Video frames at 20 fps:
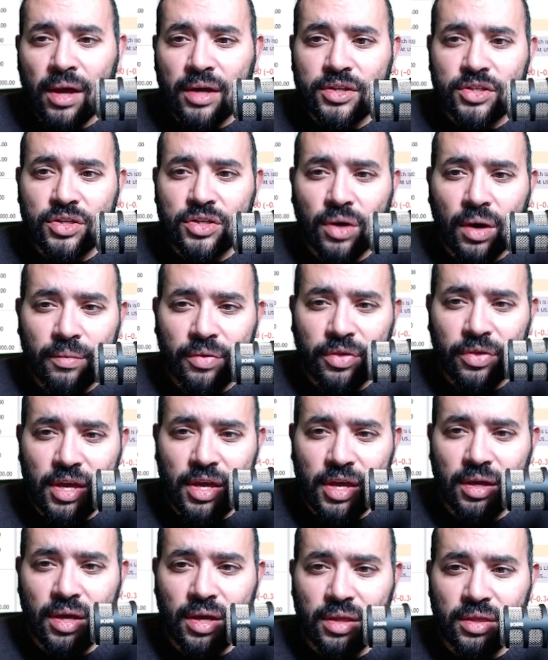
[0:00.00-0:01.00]
So I'm
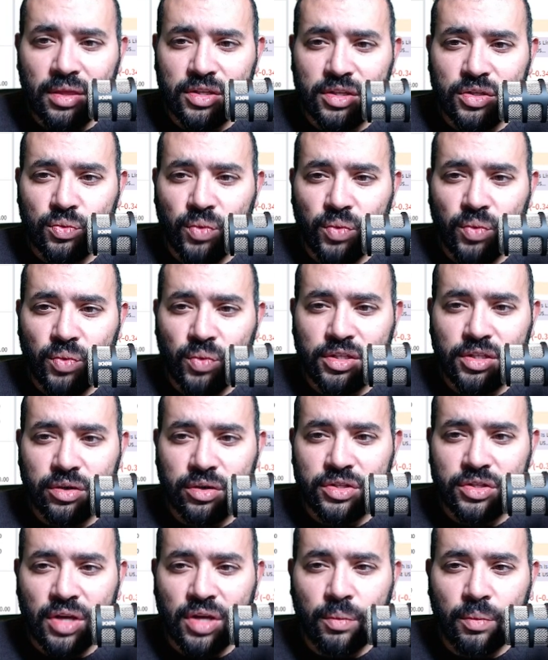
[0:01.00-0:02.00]
thinking this range here
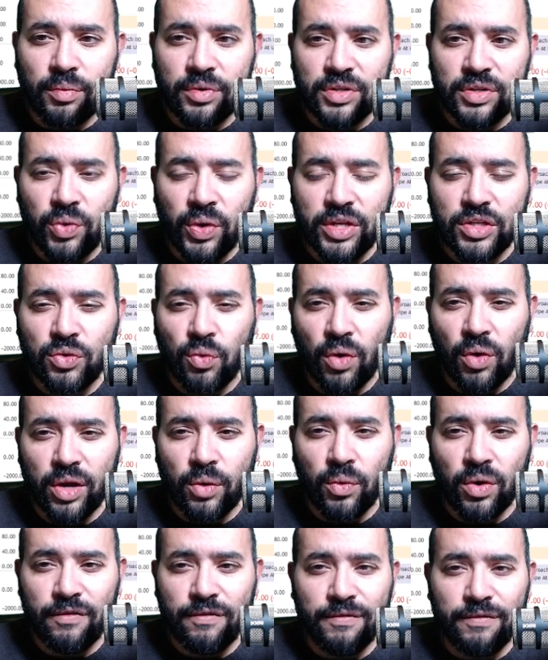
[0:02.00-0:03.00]
is somewhere between
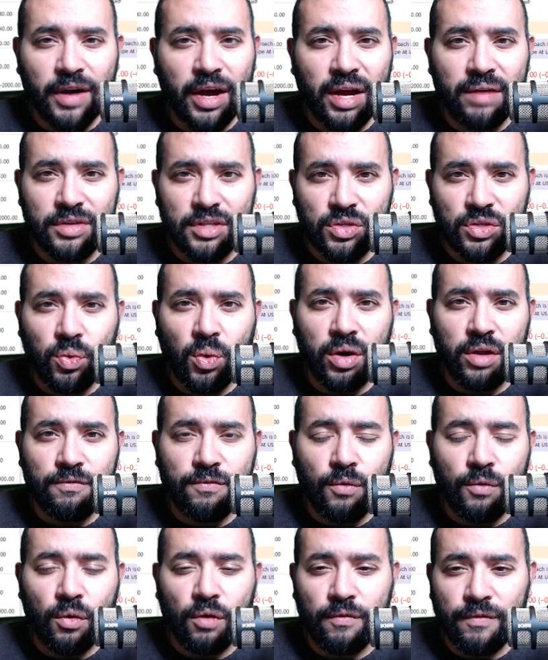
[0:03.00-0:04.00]
21.5 and
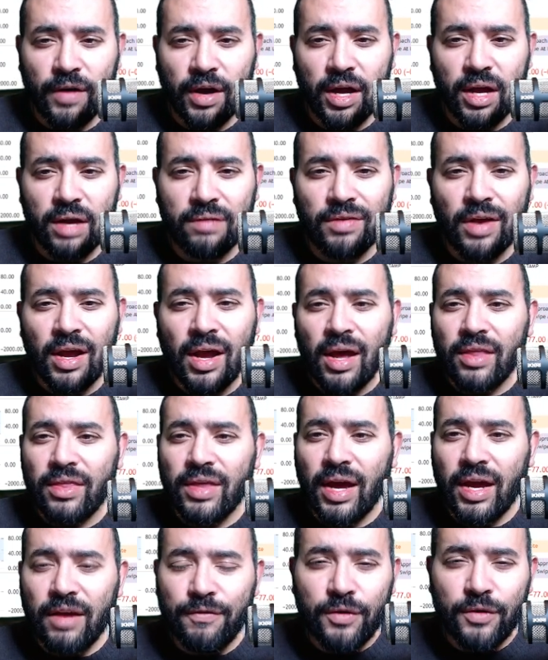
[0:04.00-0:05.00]
24.5.
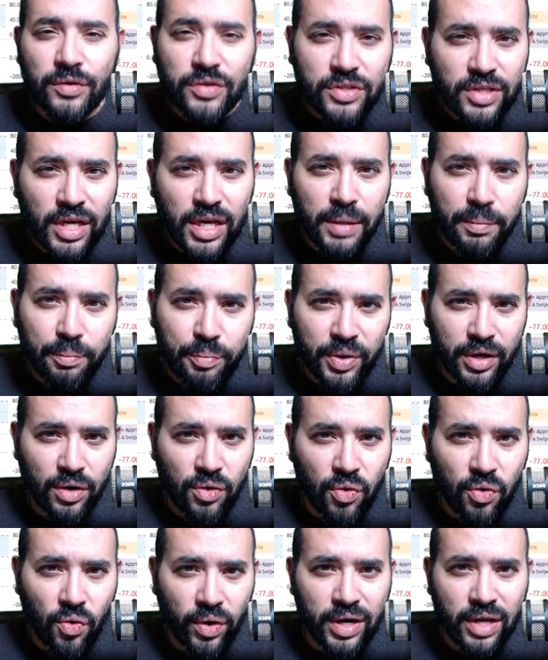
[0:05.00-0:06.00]
That if you see
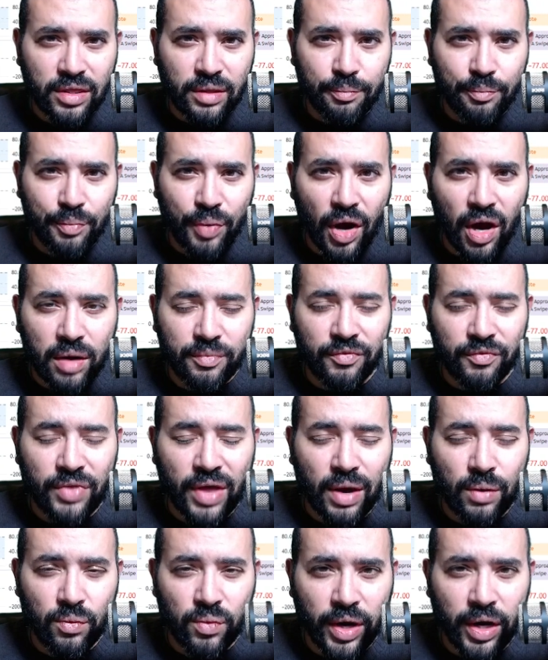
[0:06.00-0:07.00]
Bitcoin at the bottom of
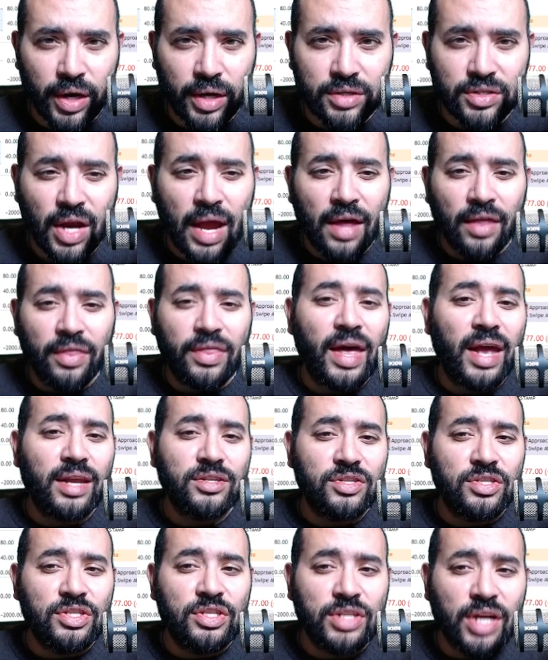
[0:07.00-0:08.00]
that range, that
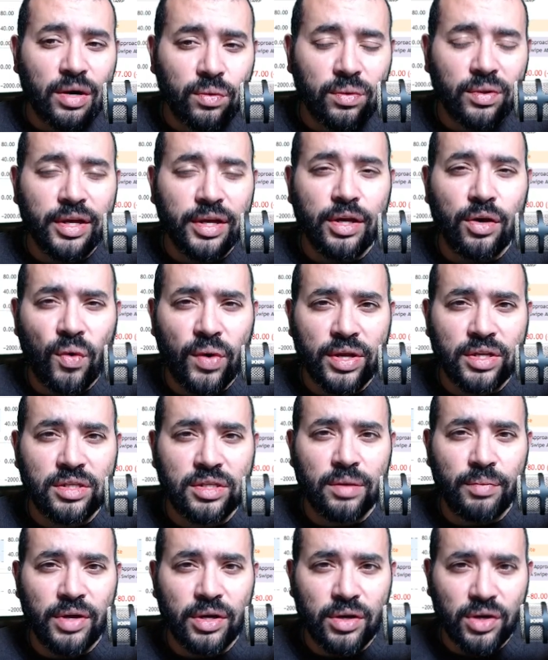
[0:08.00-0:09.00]
is generally going
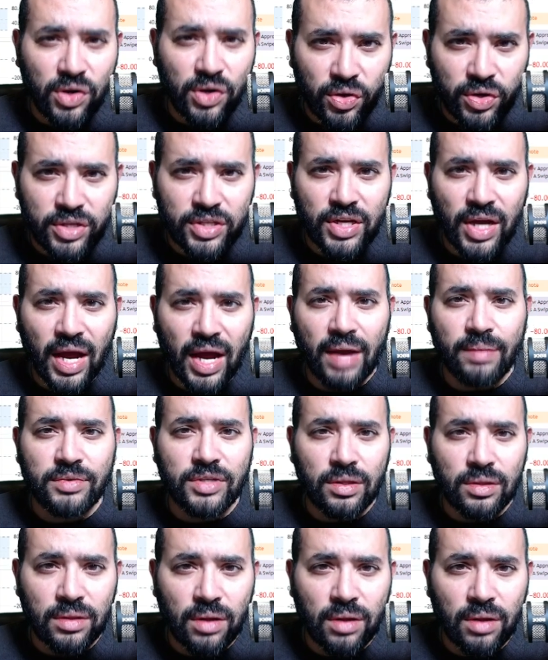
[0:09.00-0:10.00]
to be a good time
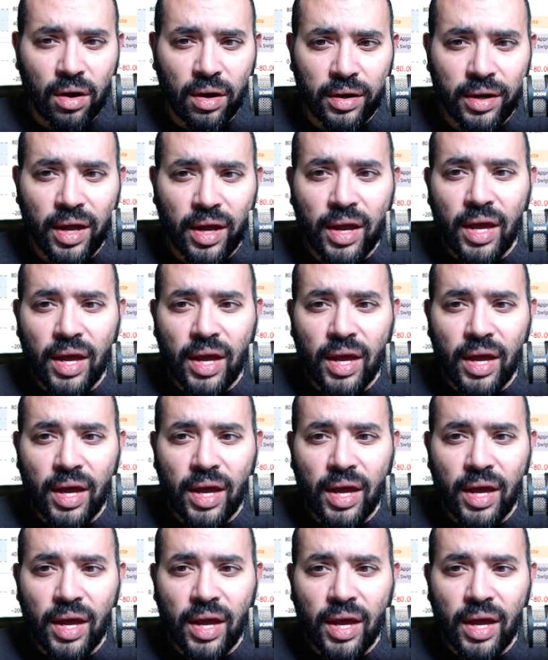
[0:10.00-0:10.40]
to long.